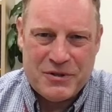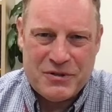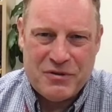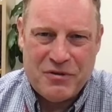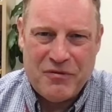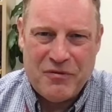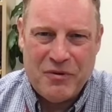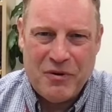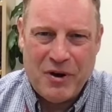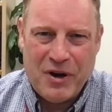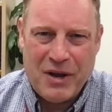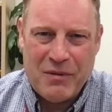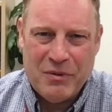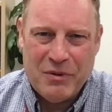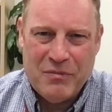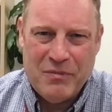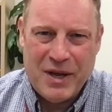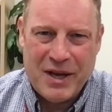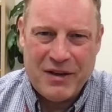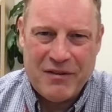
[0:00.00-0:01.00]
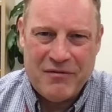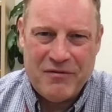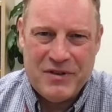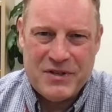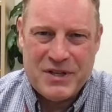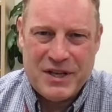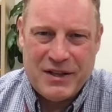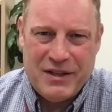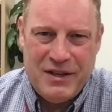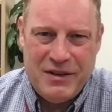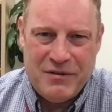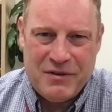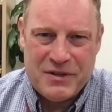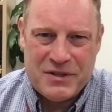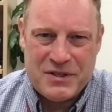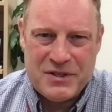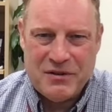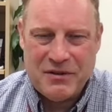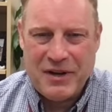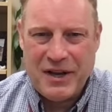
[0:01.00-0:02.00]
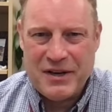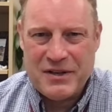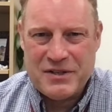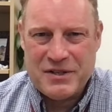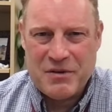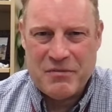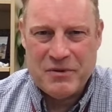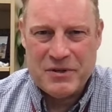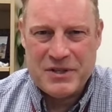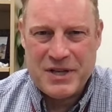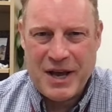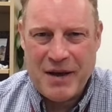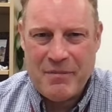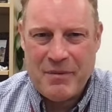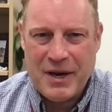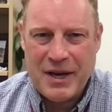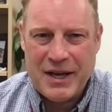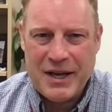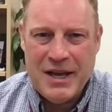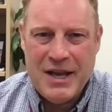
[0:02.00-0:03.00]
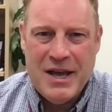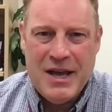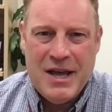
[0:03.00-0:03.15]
So if you aren't able to make it physically, you can still kind of see what's happening.